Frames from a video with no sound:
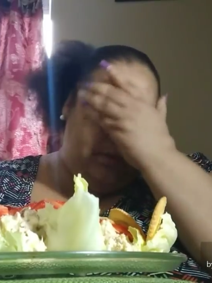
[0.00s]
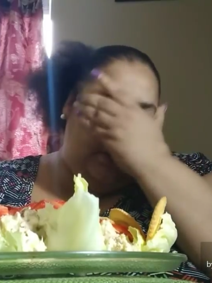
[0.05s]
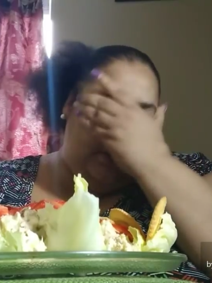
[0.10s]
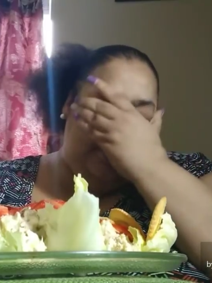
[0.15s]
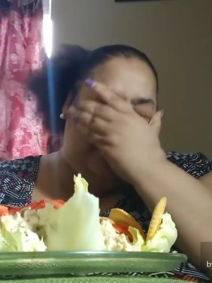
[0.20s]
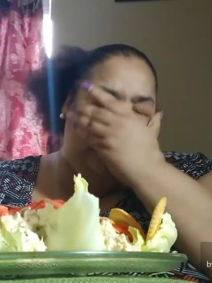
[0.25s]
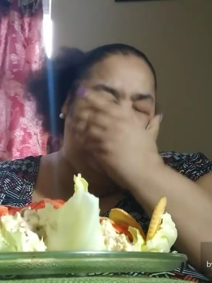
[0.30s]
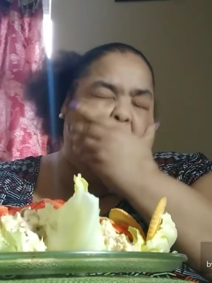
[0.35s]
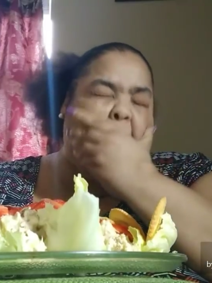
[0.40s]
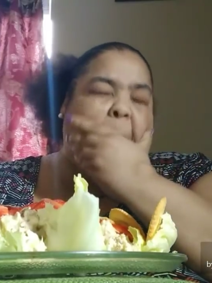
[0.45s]
So
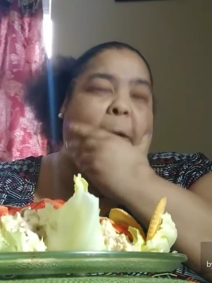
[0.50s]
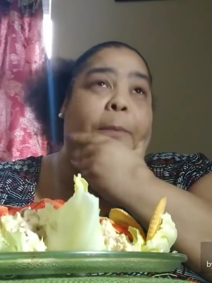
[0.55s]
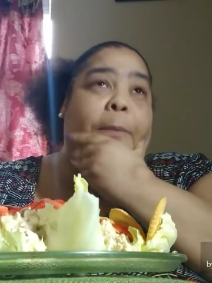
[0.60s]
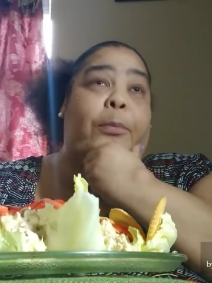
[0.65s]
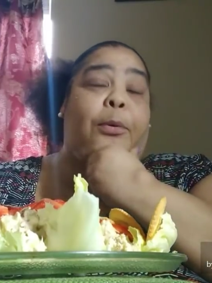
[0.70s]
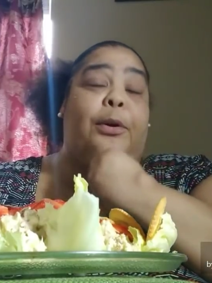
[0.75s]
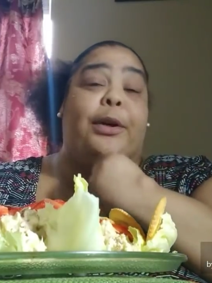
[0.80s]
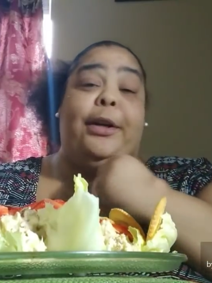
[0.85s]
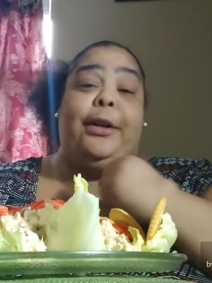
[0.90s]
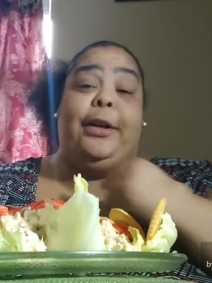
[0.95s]
I'm going to get into
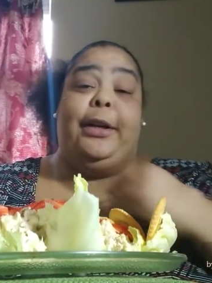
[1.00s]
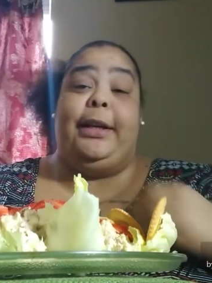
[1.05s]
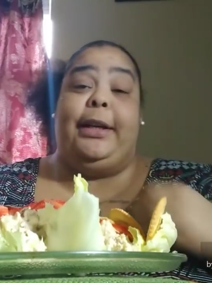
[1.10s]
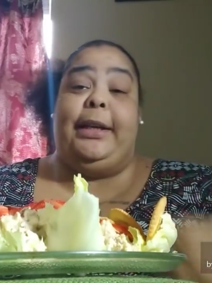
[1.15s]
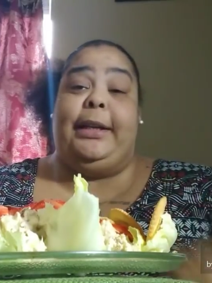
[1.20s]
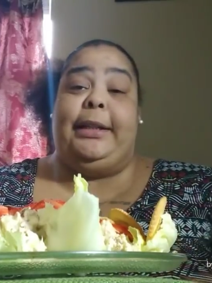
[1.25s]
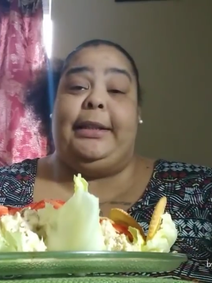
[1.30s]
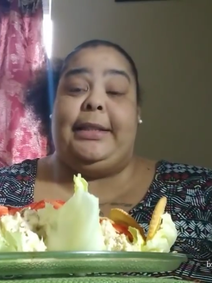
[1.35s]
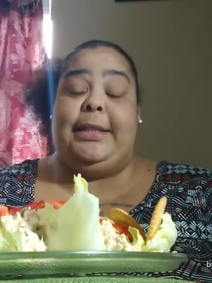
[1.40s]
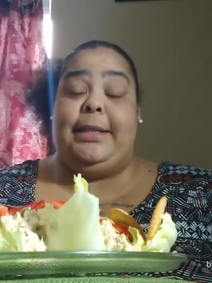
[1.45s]
prayer and
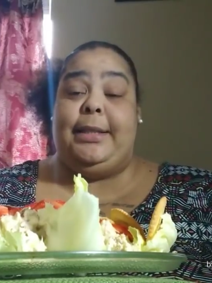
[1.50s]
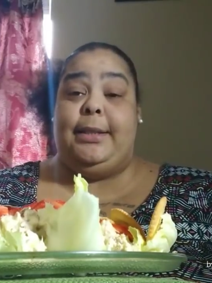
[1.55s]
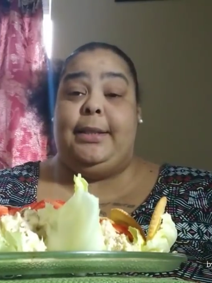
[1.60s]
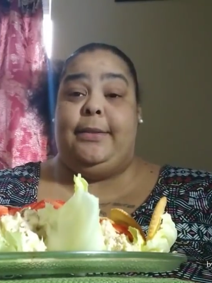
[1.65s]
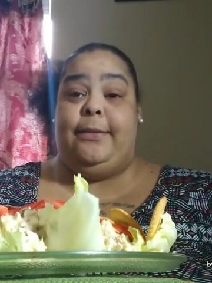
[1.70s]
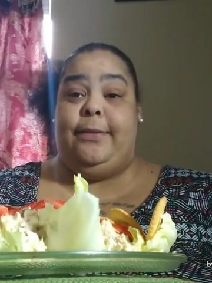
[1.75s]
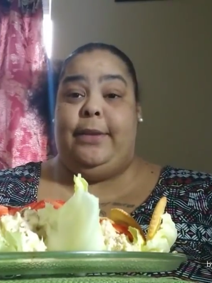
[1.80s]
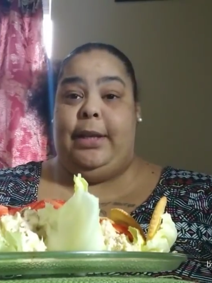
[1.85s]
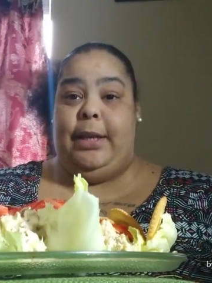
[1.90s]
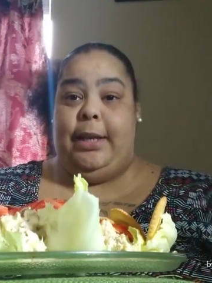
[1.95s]
get into this
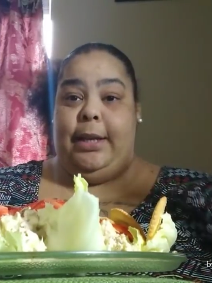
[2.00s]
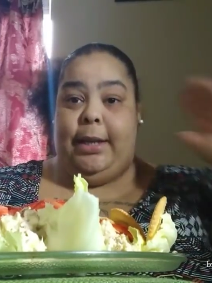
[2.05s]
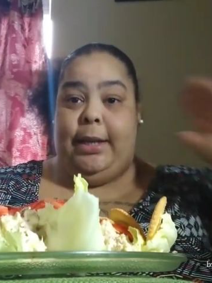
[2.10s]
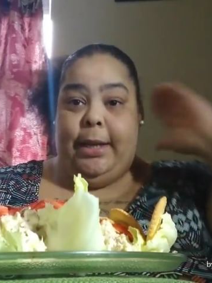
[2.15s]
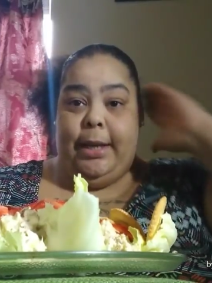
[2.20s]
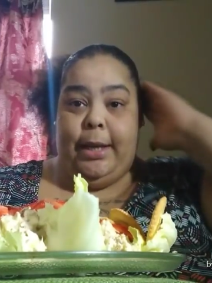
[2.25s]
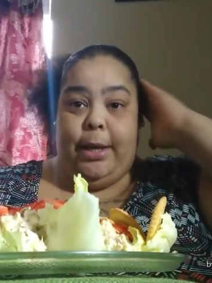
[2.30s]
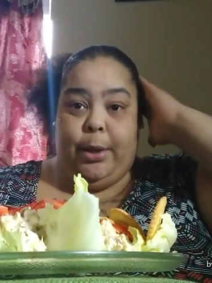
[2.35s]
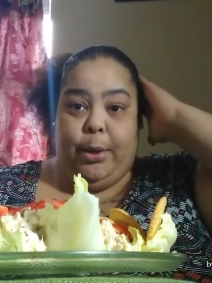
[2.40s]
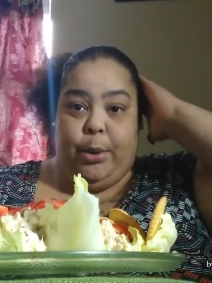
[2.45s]

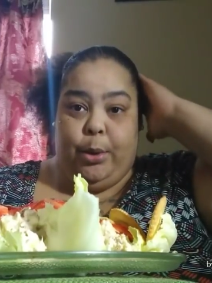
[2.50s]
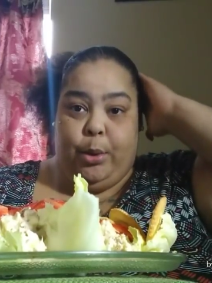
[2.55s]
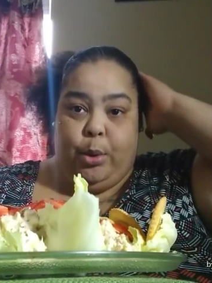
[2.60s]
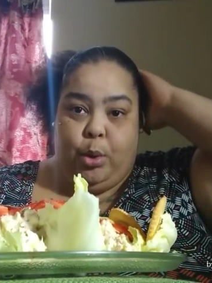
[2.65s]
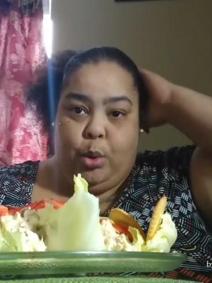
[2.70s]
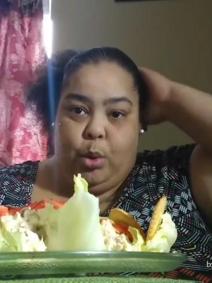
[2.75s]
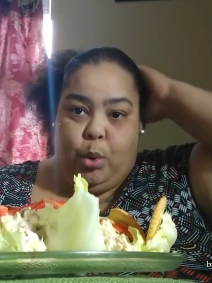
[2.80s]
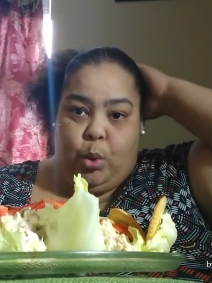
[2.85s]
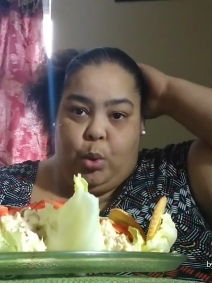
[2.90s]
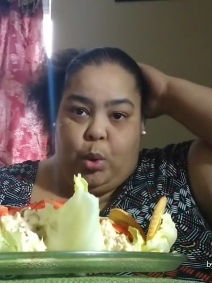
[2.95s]

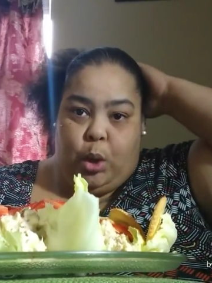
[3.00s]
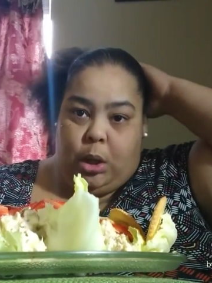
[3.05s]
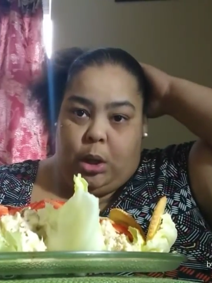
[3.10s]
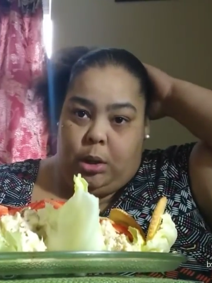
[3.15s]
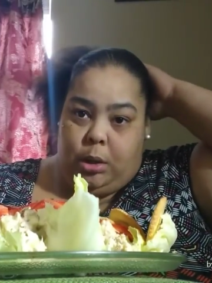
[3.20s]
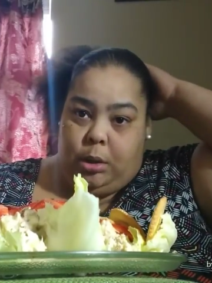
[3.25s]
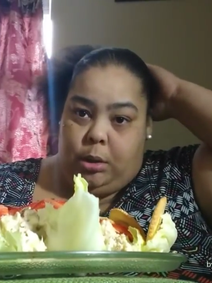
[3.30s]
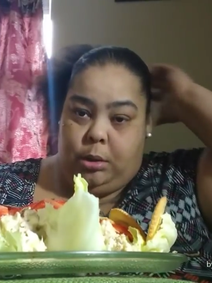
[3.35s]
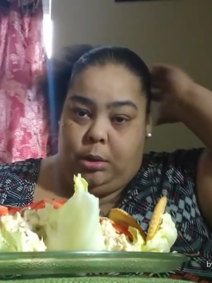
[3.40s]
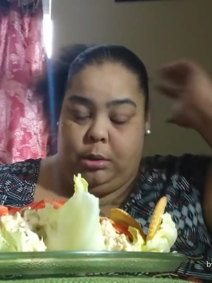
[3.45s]
video.
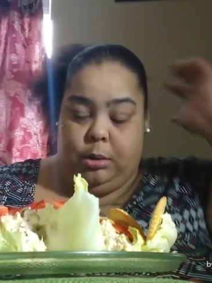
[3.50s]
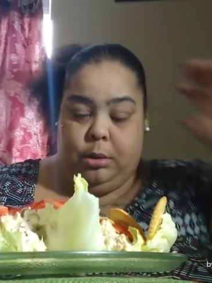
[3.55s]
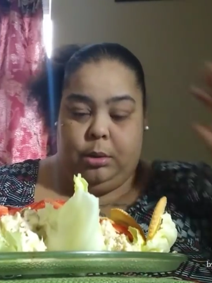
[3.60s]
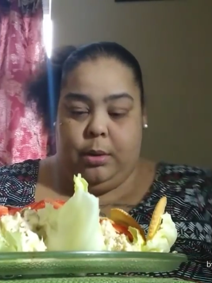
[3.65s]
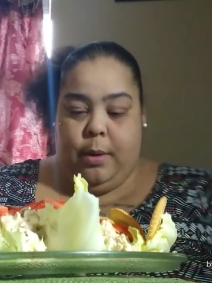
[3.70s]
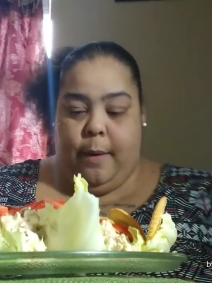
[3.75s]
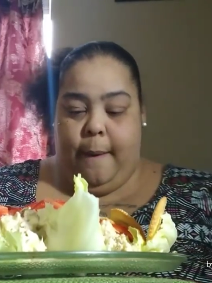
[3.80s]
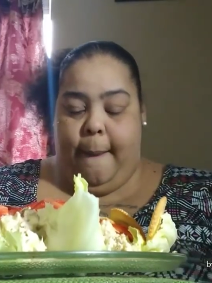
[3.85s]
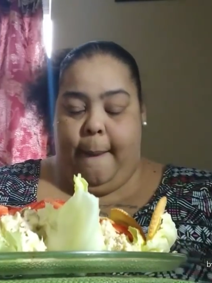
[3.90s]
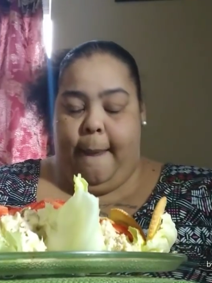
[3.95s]

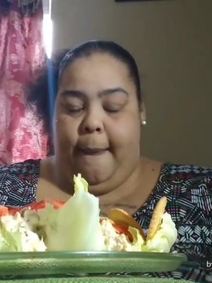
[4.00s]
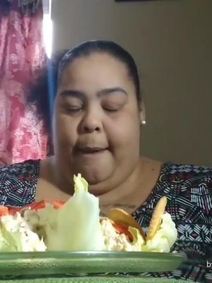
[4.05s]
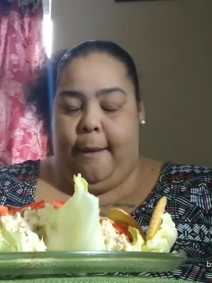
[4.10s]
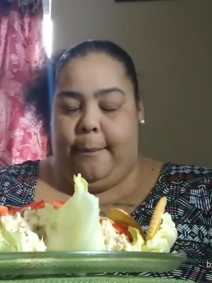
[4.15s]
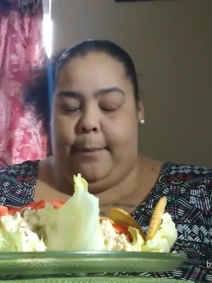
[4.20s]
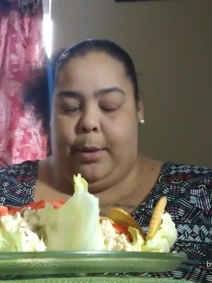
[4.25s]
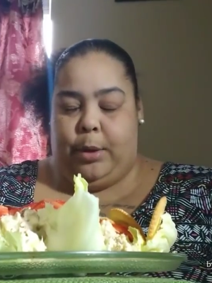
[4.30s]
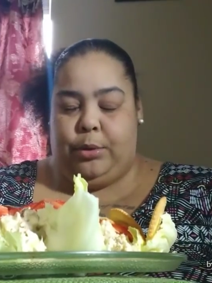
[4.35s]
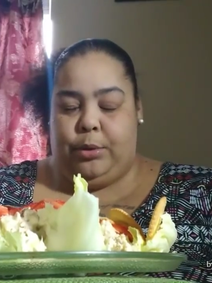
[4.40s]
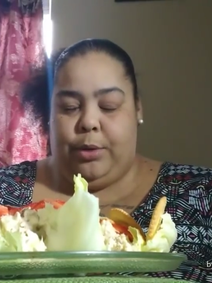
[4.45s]

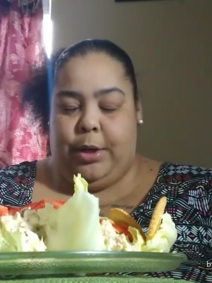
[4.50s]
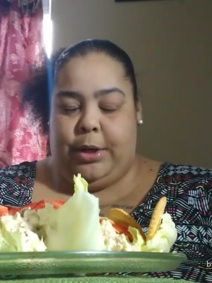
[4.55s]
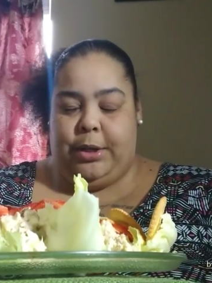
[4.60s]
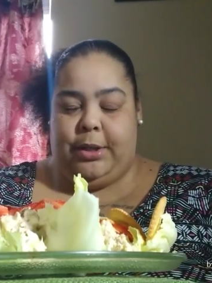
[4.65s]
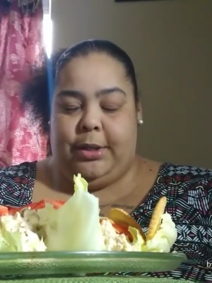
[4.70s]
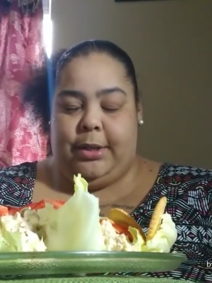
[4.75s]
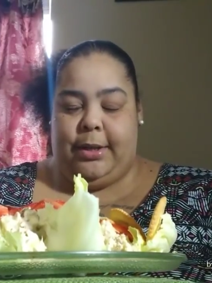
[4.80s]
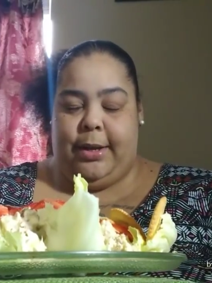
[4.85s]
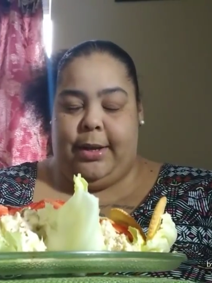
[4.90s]
Most gracious